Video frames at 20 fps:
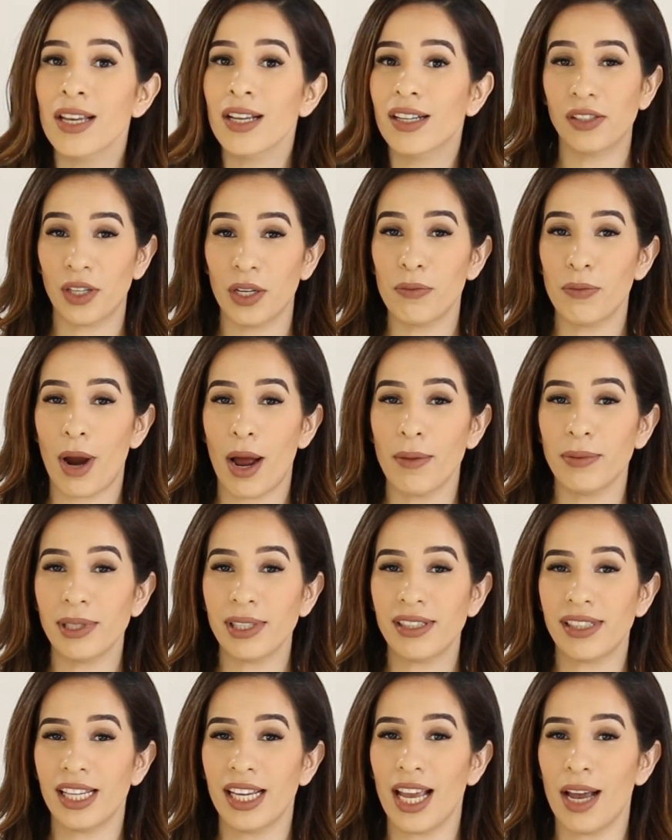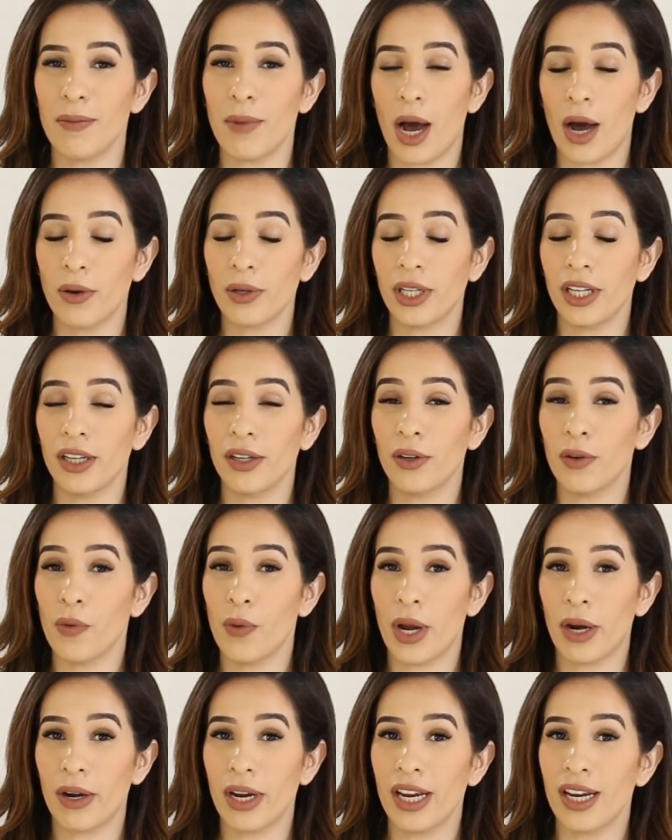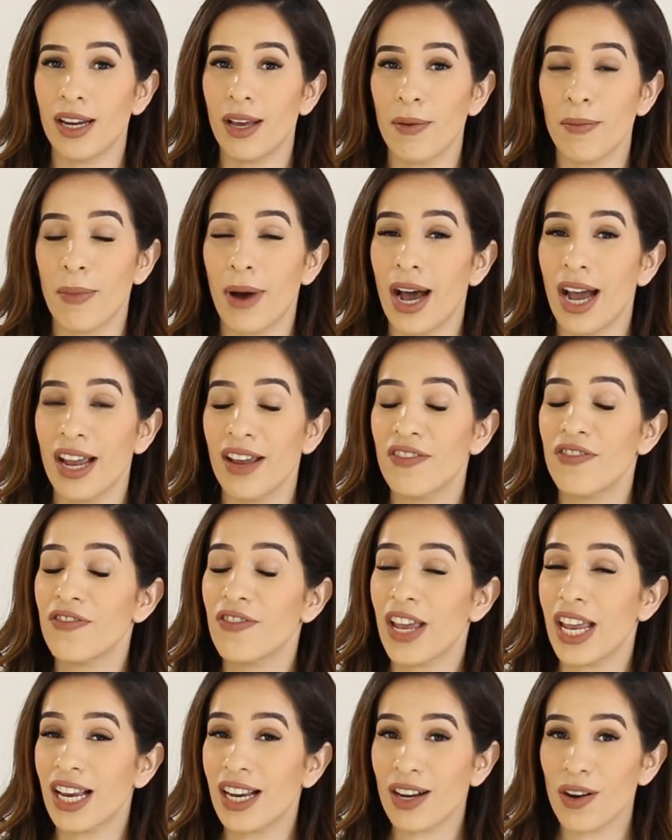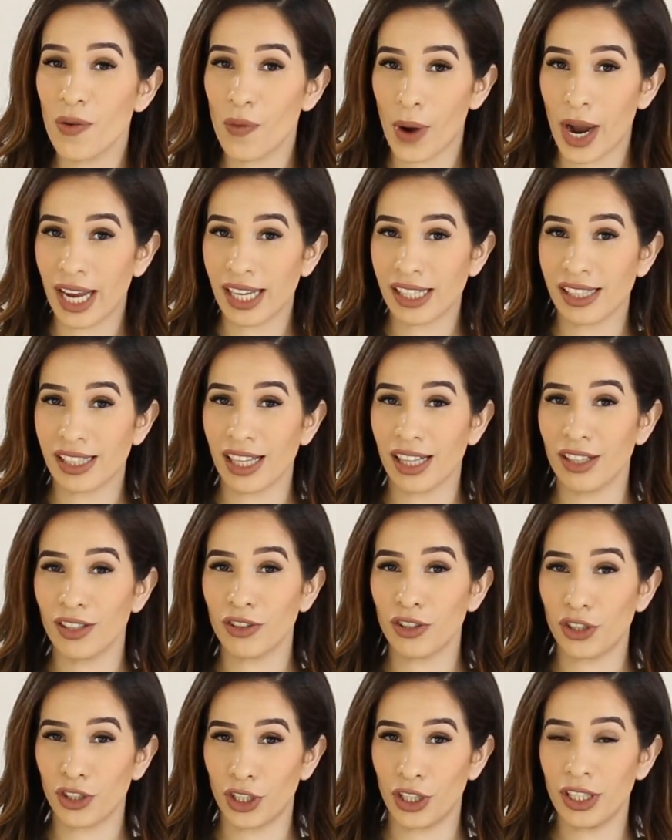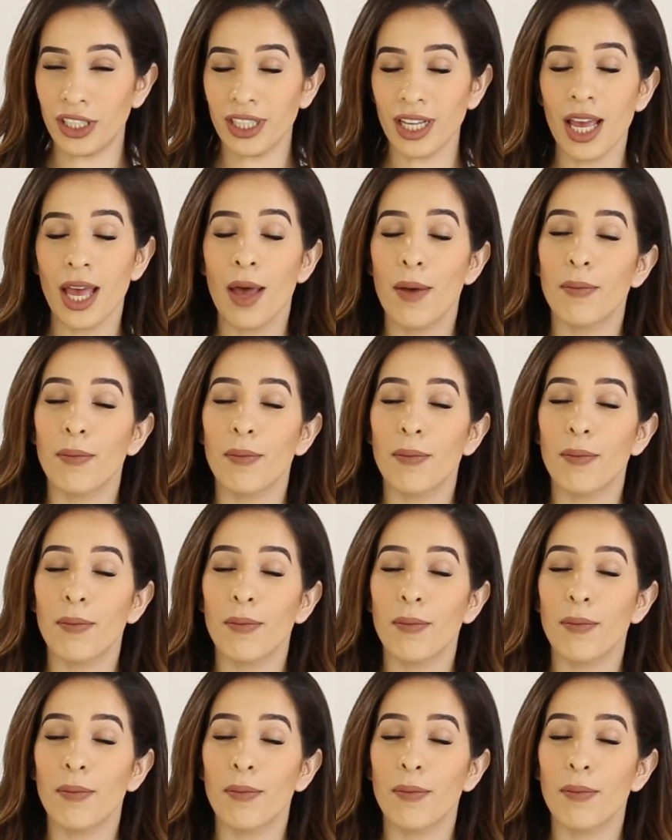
As you can probably see, I'm out here wearing my fake Y S L shirt,